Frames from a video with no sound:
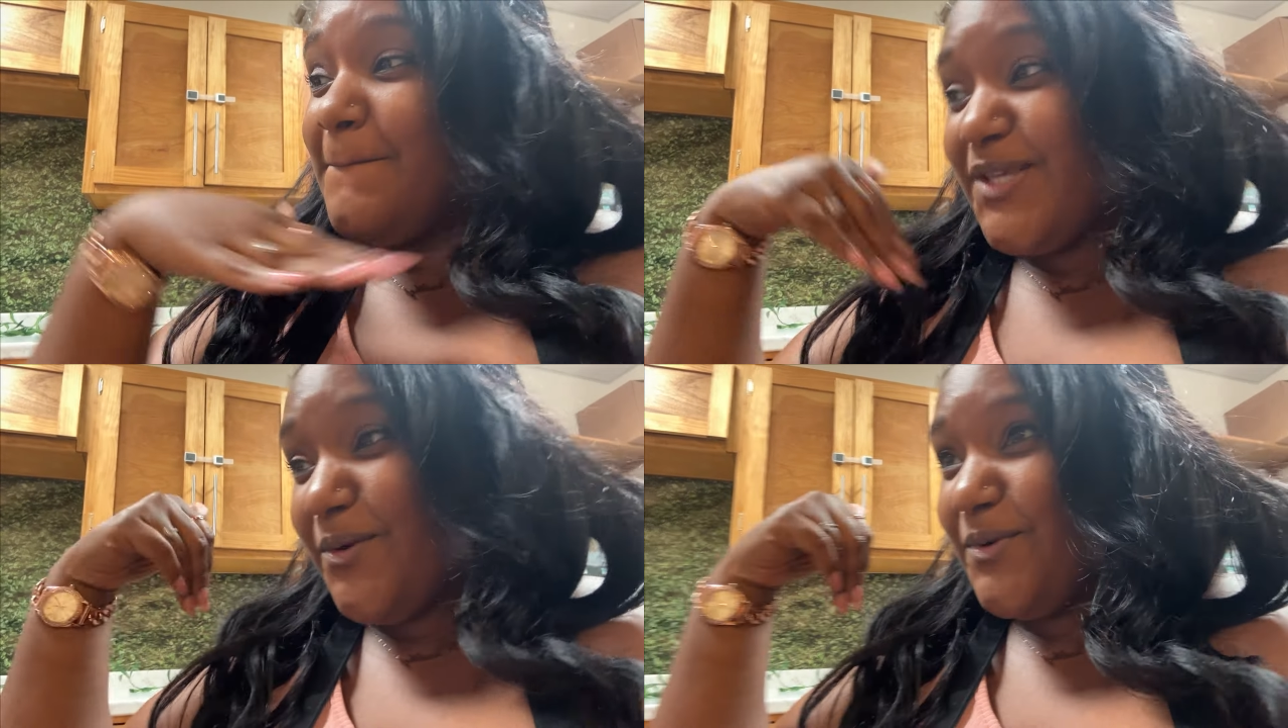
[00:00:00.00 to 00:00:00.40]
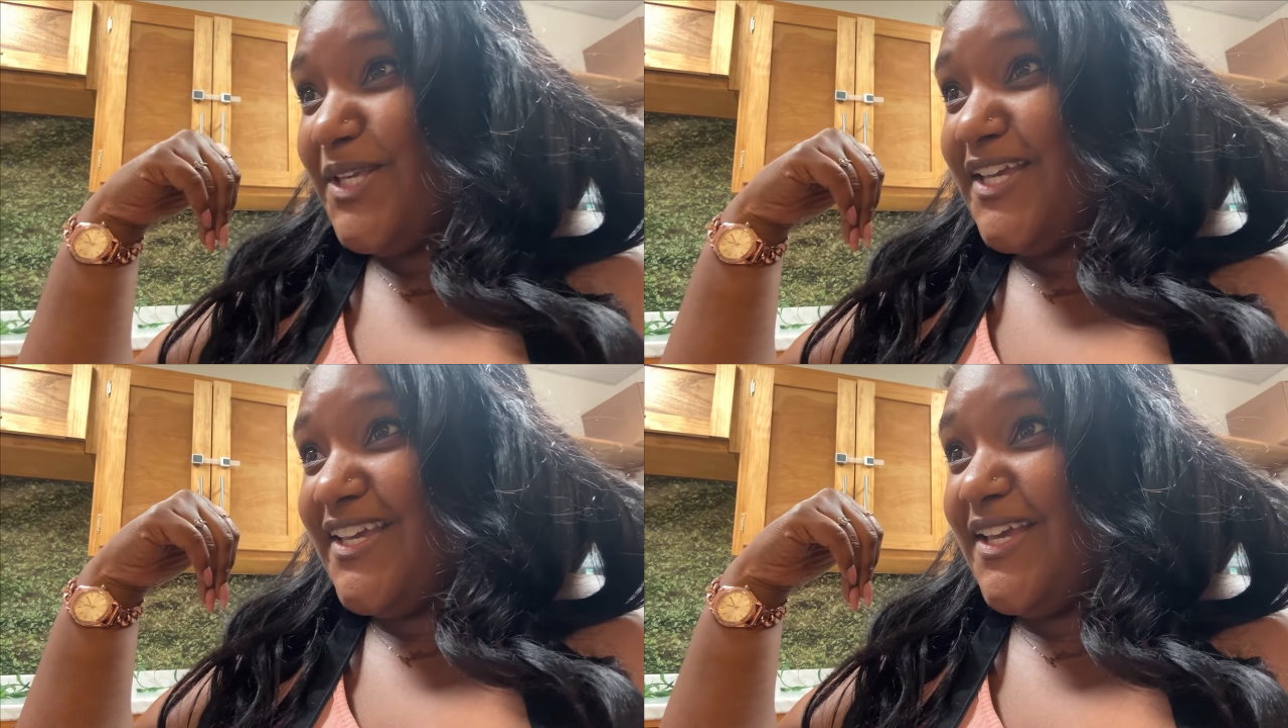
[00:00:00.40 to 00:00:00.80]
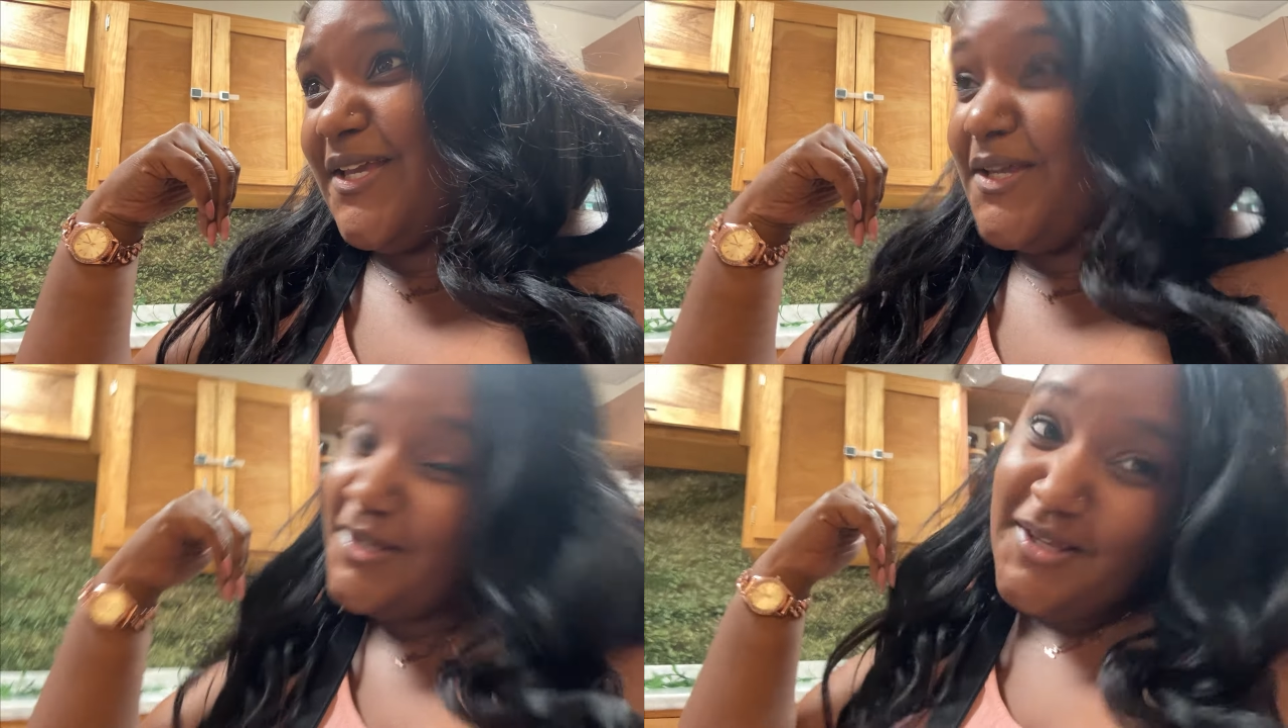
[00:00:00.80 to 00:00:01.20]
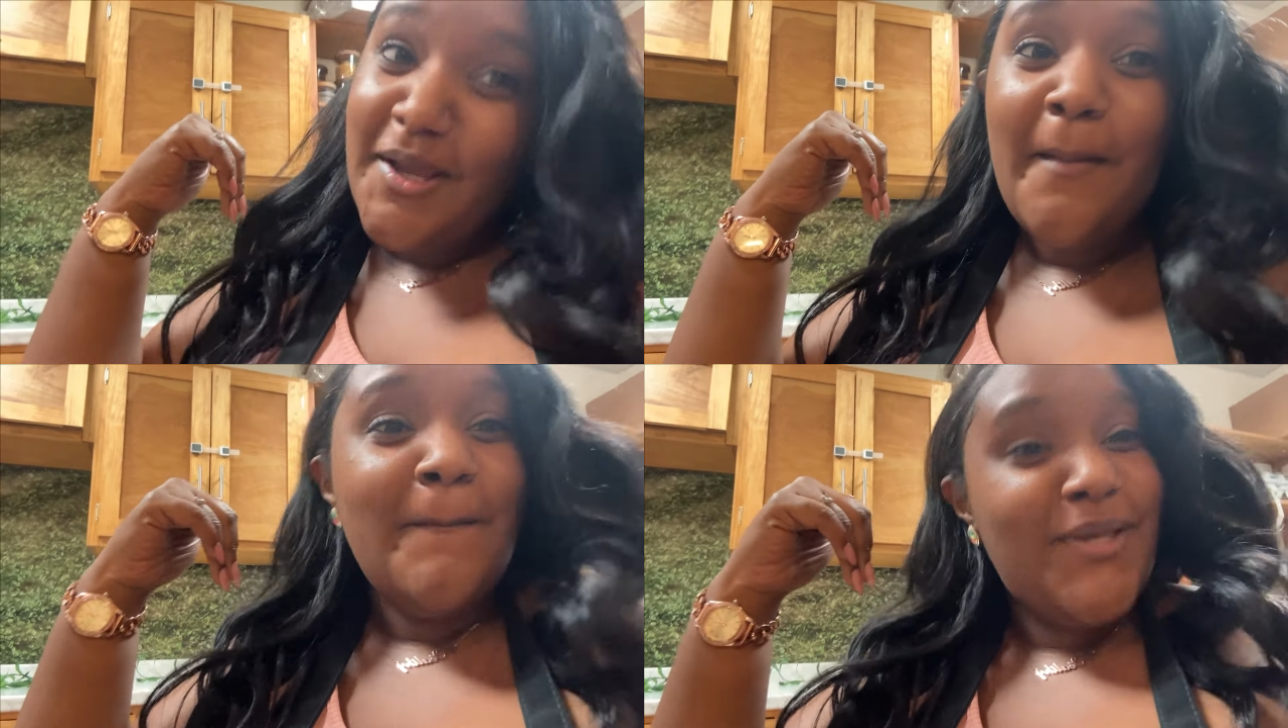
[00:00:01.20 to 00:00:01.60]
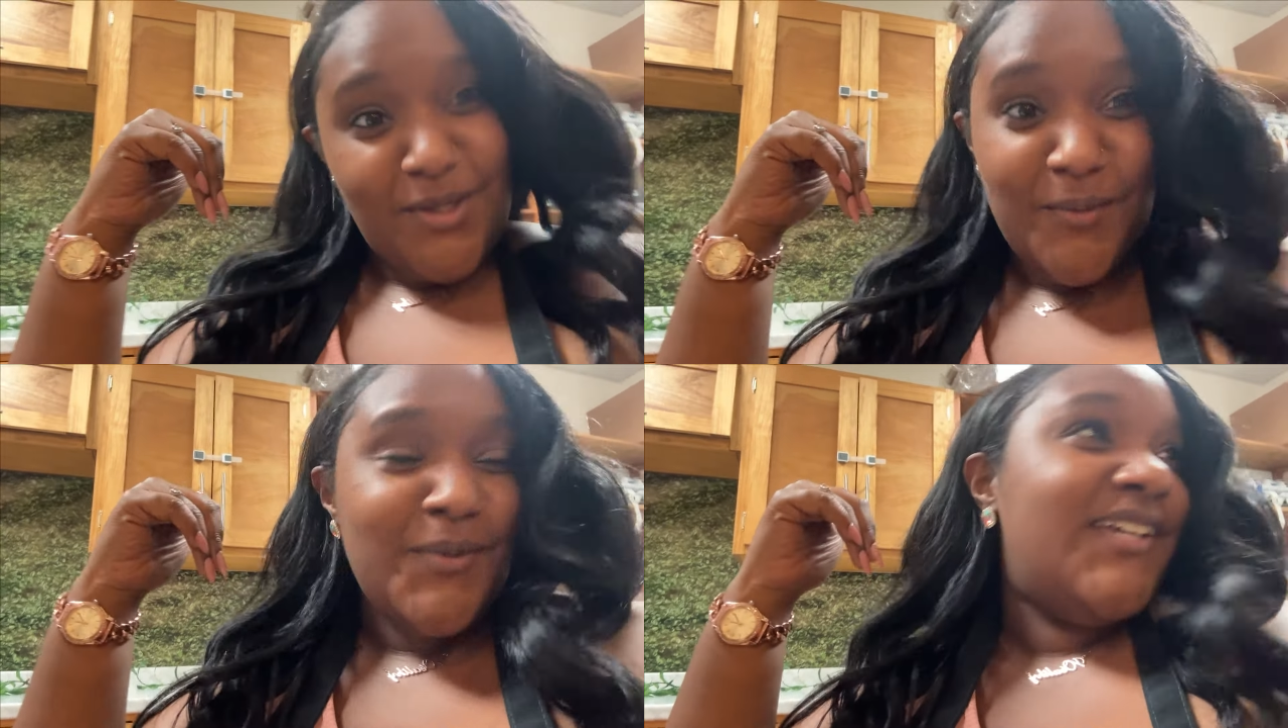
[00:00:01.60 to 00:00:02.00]
Period.
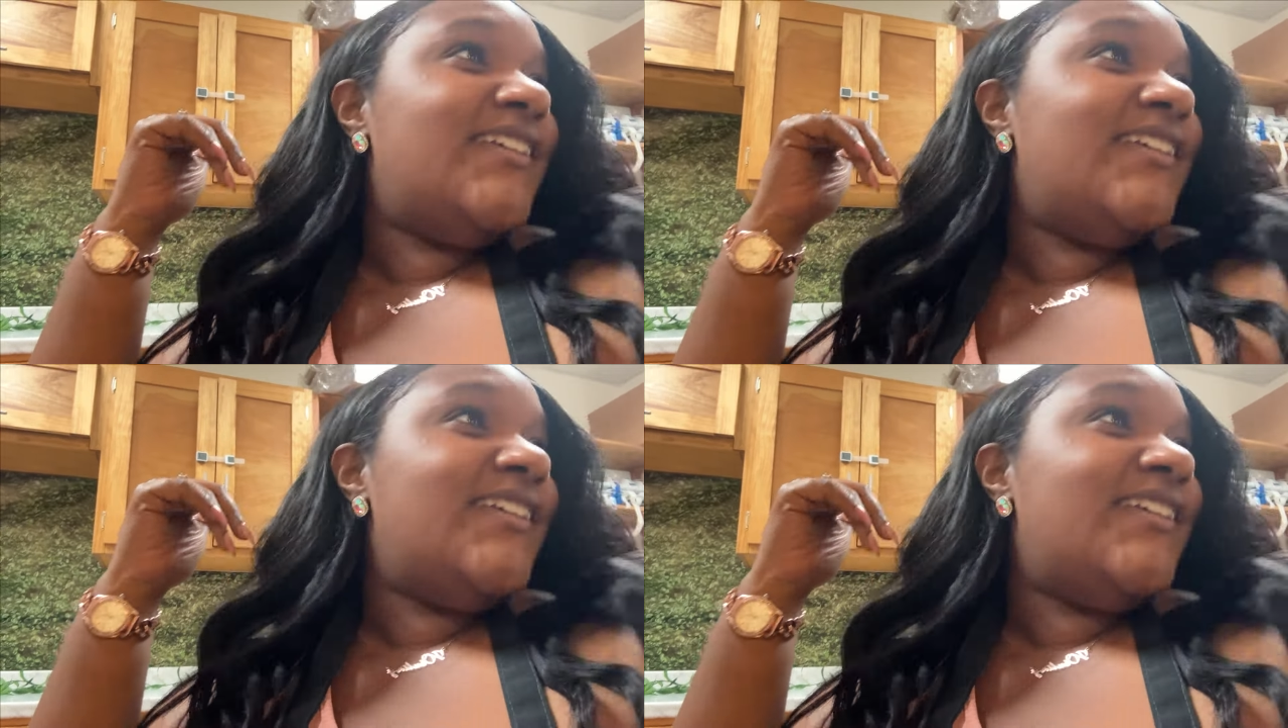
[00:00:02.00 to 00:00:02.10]
Period.